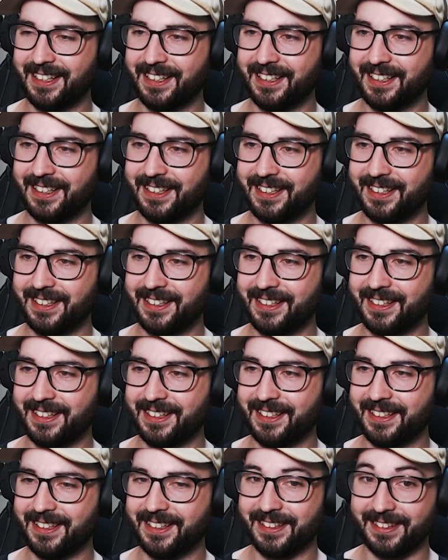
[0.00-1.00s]
Where is your
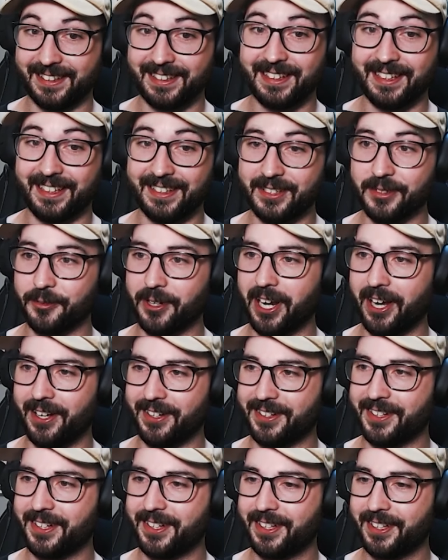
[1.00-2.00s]
nephew? He's
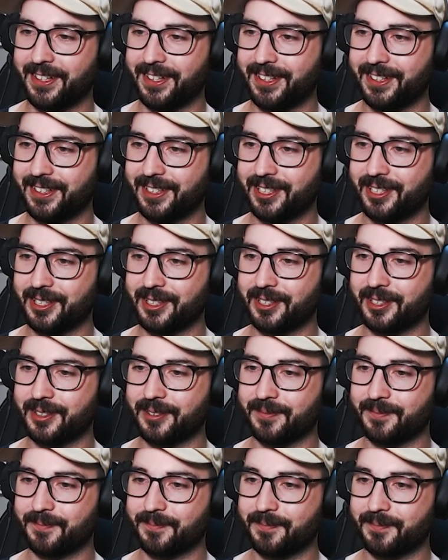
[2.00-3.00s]
around. I've been tracking
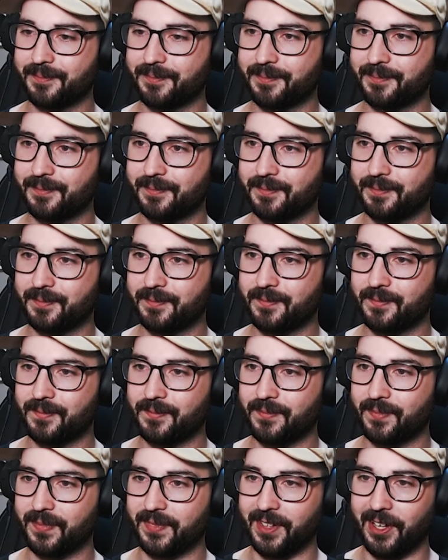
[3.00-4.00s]
him actually.
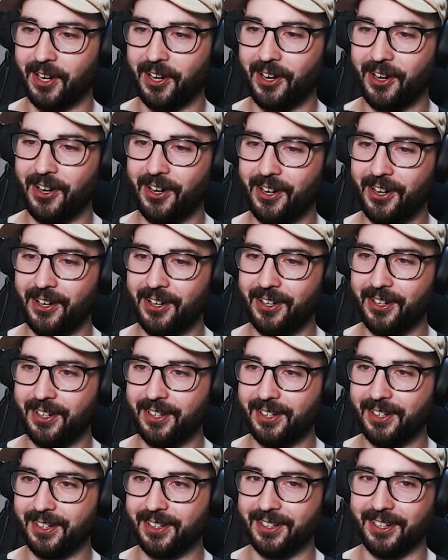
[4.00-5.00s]
Oh.
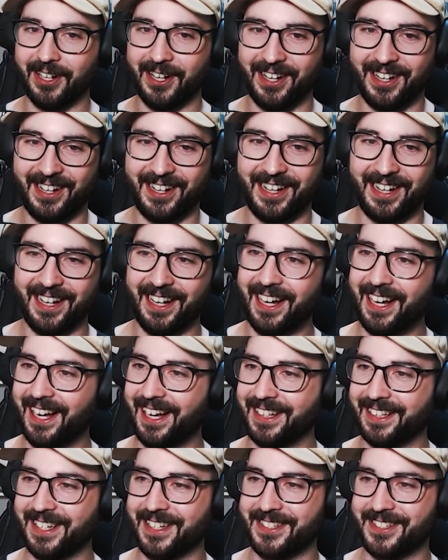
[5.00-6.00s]
Ah,
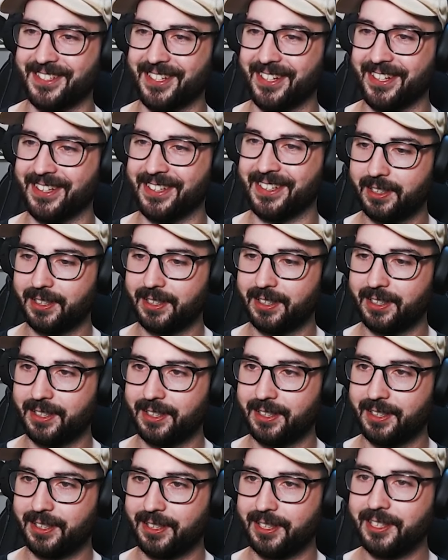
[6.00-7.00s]
yes, sir.
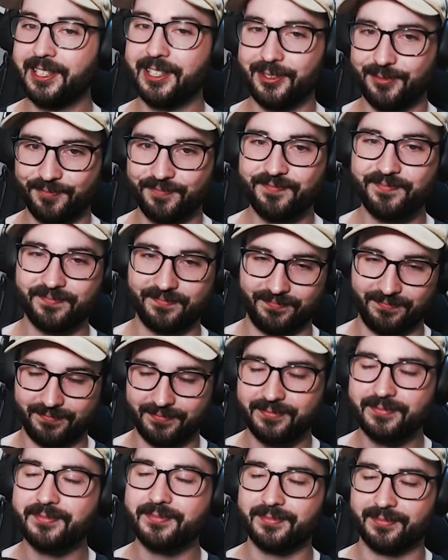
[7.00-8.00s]
He's trying to
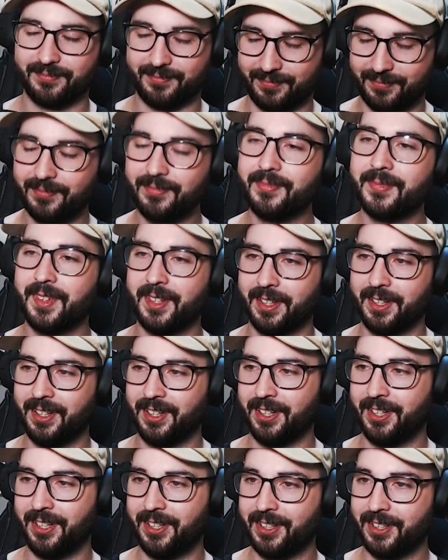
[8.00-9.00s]
figure out who
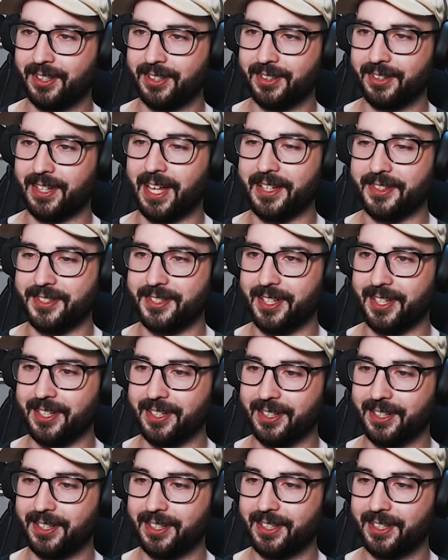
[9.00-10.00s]
he is. That's
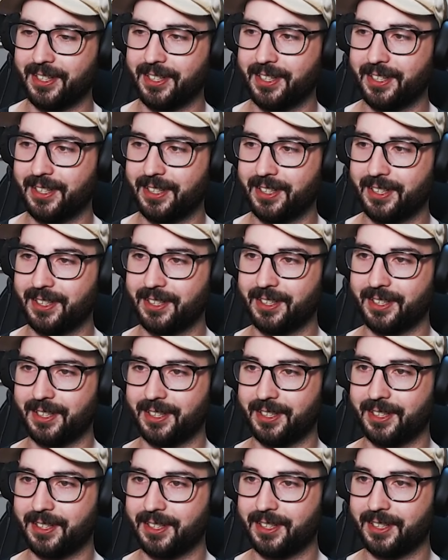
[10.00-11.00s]
it. And he went
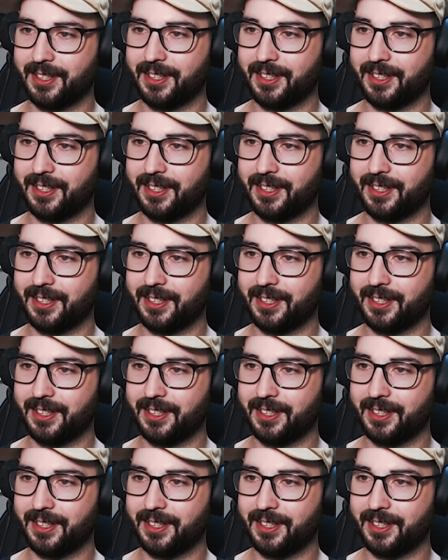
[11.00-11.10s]
away.